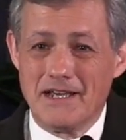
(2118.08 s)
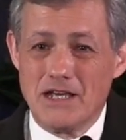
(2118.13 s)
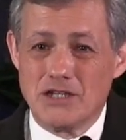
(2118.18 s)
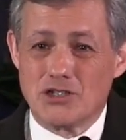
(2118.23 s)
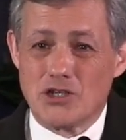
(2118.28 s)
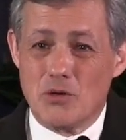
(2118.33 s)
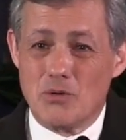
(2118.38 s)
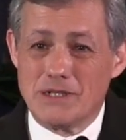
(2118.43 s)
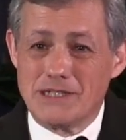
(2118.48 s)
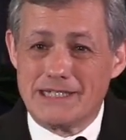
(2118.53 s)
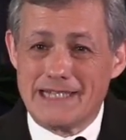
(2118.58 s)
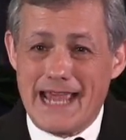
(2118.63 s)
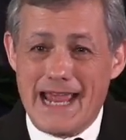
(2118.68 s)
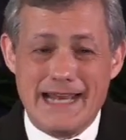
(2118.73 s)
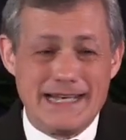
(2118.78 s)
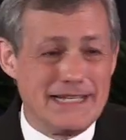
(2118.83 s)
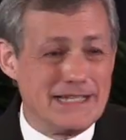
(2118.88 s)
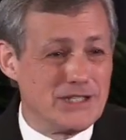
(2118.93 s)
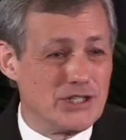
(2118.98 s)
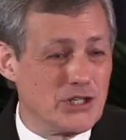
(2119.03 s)
So when
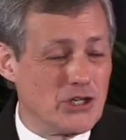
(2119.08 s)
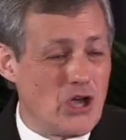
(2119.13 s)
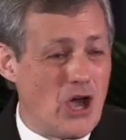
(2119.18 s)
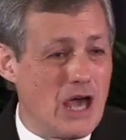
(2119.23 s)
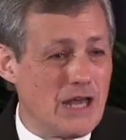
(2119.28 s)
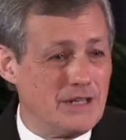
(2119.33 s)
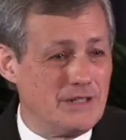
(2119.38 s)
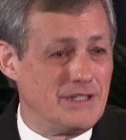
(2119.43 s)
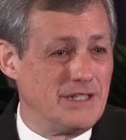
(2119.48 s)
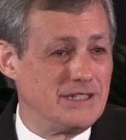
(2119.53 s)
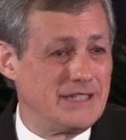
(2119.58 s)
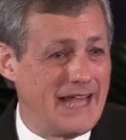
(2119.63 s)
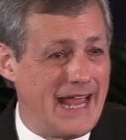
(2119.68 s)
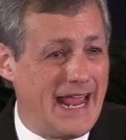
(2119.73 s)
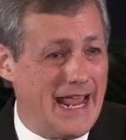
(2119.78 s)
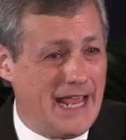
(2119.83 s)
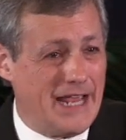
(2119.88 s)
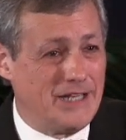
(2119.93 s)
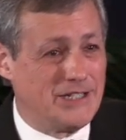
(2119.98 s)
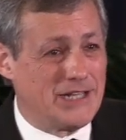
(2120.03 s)
Satan is the God of this
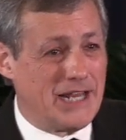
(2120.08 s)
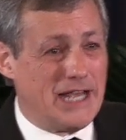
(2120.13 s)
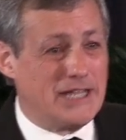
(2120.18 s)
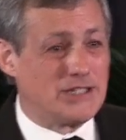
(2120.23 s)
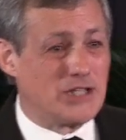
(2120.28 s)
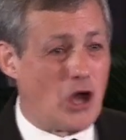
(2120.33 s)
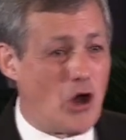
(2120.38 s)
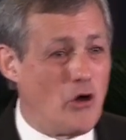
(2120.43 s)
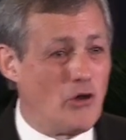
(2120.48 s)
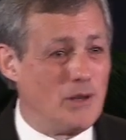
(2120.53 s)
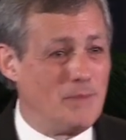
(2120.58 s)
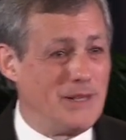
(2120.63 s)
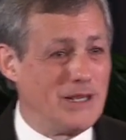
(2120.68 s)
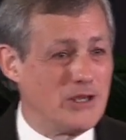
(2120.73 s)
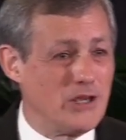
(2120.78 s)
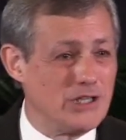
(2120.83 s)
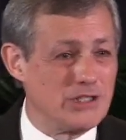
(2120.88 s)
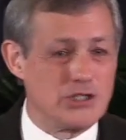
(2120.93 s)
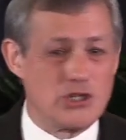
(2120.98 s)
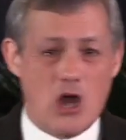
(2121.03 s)
age, it's only
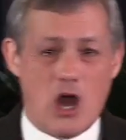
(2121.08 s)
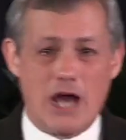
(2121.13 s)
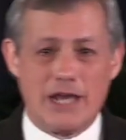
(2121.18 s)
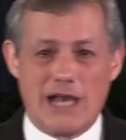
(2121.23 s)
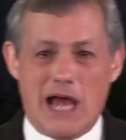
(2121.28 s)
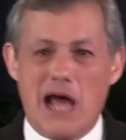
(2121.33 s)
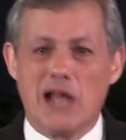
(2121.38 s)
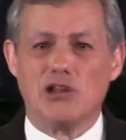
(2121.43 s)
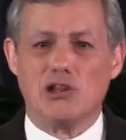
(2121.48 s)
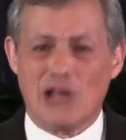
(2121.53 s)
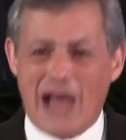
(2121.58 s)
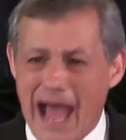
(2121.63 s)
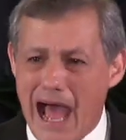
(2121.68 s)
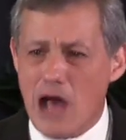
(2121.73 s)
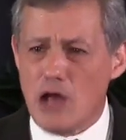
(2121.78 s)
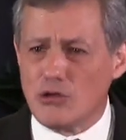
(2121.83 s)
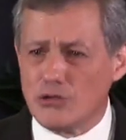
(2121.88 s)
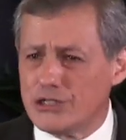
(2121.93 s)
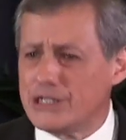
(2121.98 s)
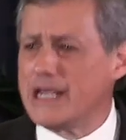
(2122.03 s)
because God
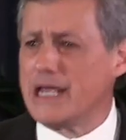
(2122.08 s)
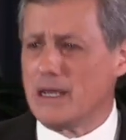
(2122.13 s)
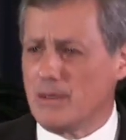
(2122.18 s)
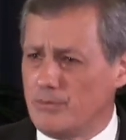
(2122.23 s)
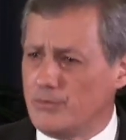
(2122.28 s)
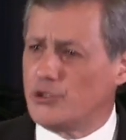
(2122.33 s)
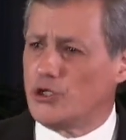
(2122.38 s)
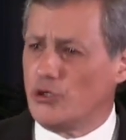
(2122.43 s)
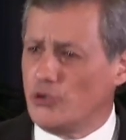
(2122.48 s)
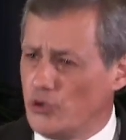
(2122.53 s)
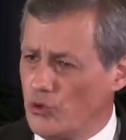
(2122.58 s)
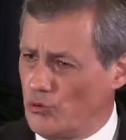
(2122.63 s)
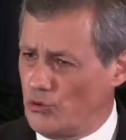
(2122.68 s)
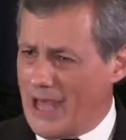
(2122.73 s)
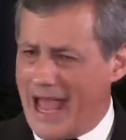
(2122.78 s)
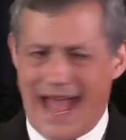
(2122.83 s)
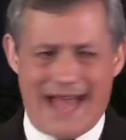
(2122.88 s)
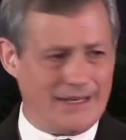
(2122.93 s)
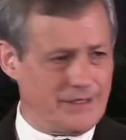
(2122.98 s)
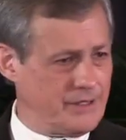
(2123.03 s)
allows him to do
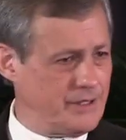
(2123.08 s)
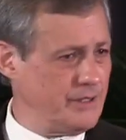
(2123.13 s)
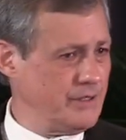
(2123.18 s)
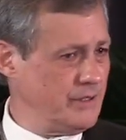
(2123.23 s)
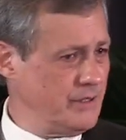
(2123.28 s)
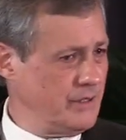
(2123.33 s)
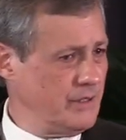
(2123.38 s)
that.